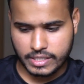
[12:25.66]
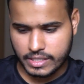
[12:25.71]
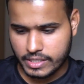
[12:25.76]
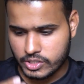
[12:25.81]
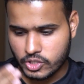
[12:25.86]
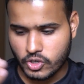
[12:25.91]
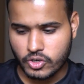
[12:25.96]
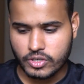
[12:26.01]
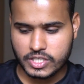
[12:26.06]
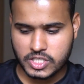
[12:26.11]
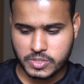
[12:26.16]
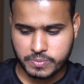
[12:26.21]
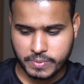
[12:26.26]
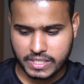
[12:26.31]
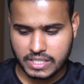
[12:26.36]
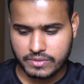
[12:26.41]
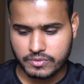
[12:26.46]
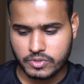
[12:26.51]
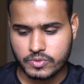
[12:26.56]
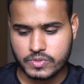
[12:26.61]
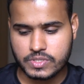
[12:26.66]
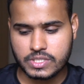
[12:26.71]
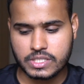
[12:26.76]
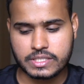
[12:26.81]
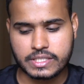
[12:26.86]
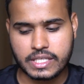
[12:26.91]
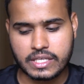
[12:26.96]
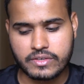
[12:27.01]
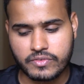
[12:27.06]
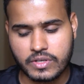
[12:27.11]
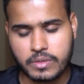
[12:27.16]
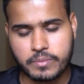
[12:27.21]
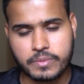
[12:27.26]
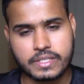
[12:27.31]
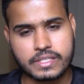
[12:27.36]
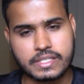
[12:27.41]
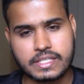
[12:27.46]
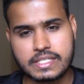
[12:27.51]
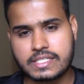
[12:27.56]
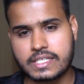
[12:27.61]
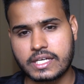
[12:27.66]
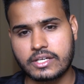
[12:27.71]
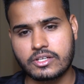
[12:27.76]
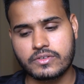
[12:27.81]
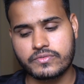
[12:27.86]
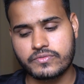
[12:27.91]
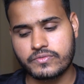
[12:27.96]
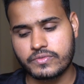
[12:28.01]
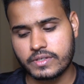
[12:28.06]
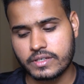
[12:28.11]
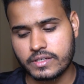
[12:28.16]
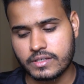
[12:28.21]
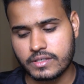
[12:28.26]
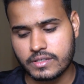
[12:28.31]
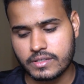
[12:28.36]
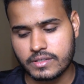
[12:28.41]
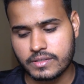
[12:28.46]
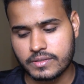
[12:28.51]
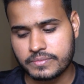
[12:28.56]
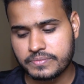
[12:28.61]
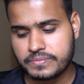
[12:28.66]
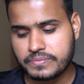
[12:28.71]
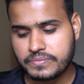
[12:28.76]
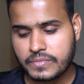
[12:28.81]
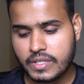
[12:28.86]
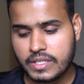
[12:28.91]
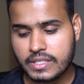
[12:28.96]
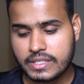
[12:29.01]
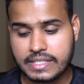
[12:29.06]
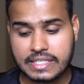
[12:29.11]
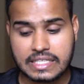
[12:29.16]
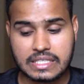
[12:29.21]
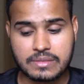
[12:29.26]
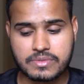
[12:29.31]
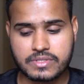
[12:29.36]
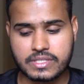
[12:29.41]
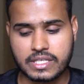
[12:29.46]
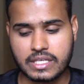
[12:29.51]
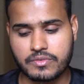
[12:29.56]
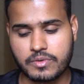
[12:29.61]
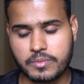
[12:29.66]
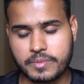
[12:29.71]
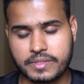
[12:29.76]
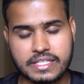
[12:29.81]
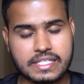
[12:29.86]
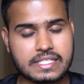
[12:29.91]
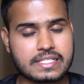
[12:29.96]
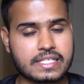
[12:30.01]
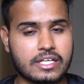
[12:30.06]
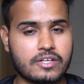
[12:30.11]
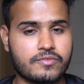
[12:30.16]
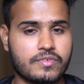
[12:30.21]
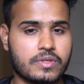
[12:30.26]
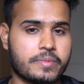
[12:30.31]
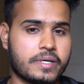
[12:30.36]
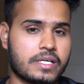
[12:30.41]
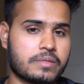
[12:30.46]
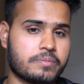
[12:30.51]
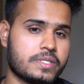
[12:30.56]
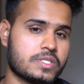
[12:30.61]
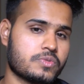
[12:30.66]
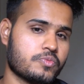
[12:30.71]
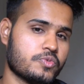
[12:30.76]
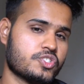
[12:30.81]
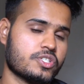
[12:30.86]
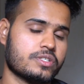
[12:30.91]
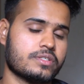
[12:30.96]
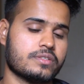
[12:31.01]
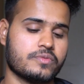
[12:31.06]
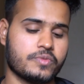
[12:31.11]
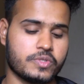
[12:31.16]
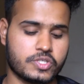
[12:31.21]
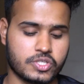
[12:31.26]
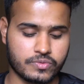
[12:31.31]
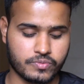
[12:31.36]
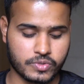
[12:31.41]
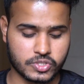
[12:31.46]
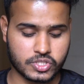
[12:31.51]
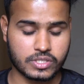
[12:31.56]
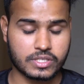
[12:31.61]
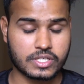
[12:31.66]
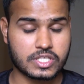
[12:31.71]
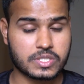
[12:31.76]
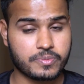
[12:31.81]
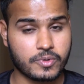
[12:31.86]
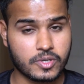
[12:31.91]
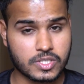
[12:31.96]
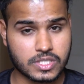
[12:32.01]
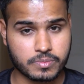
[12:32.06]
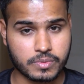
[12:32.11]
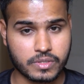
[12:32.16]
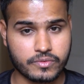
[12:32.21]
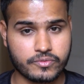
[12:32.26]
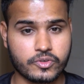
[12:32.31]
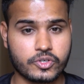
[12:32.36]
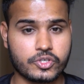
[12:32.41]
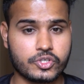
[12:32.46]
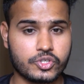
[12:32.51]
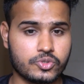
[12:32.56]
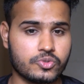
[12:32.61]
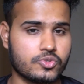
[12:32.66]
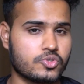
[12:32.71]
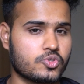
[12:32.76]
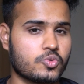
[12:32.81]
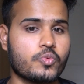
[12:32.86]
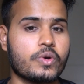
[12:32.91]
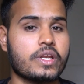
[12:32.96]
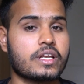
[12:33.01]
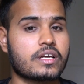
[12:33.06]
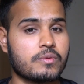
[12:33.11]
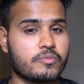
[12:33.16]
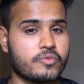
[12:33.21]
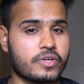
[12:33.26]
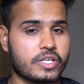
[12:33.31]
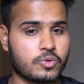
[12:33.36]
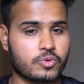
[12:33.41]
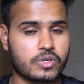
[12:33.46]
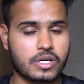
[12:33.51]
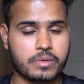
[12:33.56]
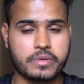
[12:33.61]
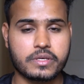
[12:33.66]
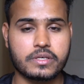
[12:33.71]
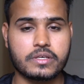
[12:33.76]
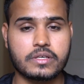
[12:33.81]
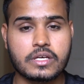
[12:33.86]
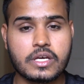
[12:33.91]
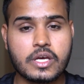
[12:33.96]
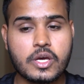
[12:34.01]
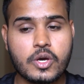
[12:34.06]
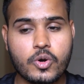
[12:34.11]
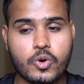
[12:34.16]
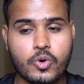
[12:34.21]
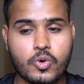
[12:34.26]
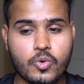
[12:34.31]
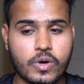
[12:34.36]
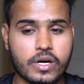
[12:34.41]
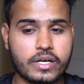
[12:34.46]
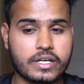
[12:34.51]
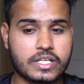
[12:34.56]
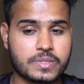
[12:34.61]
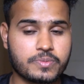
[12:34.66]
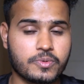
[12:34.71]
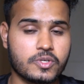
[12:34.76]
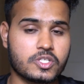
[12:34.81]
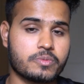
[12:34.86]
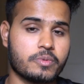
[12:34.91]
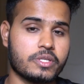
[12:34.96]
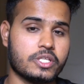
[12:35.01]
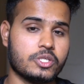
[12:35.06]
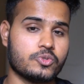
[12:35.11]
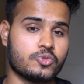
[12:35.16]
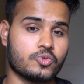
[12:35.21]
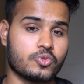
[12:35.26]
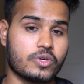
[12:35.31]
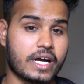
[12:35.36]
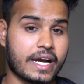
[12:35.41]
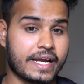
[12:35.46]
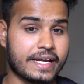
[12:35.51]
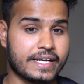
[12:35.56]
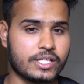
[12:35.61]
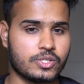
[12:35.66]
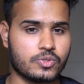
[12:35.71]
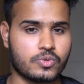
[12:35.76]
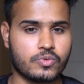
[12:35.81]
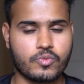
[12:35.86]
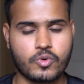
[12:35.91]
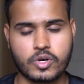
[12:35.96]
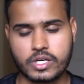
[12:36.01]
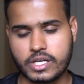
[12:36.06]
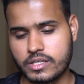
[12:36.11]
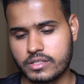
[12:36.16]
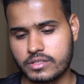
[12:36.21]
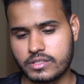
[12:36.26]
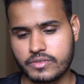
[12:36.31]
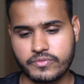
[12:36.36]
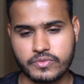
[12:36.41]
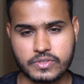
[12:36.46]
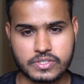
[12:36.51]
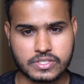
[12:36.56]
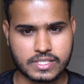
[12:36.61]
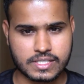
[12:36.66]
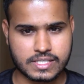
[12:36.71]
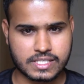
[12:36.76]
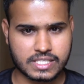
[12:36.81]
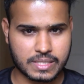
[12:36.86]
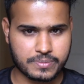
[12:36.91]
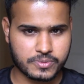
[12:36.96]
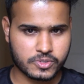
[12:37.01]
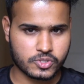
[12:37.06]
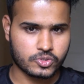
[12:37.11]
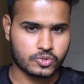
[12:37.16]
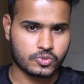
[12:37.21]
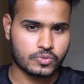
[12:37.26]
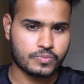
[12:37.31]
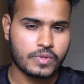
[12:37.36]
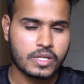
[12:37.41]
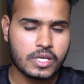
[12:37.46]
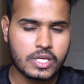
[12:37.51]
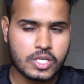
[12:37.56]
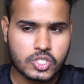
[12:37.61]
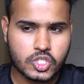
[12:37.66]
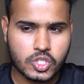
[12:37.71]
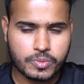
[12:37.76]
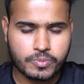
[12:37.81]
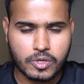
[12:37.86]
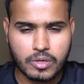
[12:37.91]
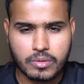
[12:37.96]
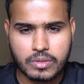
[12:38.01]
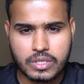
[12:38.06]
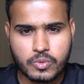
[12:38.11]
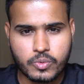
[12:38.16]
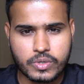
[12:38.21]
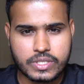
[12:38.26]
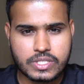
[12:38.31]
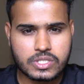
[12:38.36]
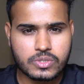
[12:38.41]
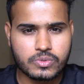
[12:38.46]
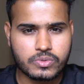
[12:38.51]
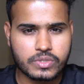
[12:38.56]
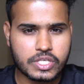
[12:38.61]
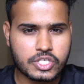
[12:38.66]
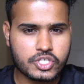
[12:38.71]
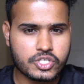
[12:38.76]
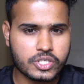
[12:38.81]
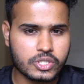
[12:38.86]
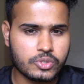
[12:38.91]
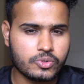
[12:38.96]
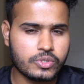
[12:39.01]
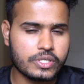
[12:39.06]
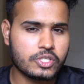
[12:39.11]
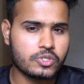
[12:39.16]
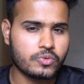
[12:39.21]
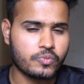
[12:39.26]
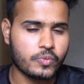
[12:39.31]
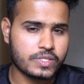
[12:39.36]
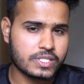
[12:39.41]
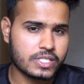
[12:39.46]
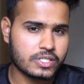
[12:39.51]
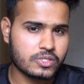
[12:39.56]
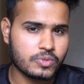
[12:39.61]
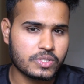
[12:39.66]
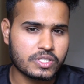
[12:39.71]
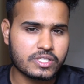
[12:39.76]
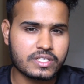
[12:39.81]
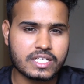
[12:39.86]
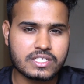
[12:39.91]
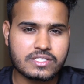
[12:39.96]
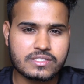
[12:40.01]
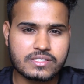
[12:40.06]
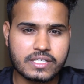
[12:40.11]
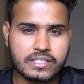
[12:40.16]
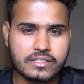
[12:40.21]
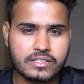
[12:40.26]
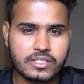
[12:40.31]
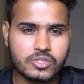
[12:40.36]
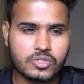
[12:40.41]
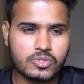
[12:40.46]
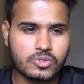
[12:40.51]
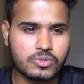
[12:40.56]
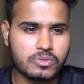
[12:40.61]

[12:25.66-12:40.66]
your respective university. There will be these kind of teams, there will be these kind of departments which are responsible for you to welcome when you come here, who are responsible you to guide you what are the first steps to do. So probably once you reach here, you need to visit to international center,